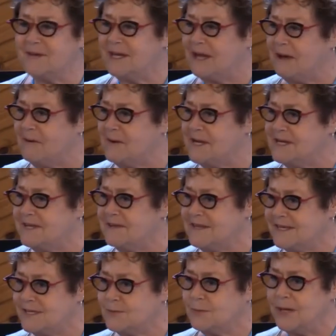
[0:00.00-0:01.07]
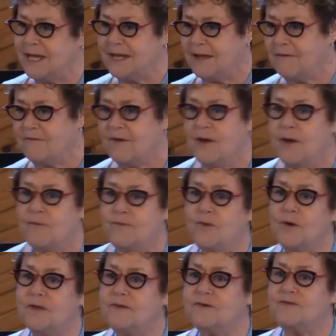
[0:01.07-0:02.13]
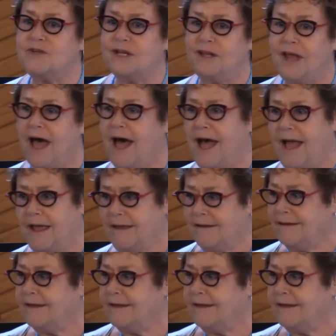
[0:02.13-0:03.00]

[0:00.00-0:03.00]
we go into this week of 4th of July.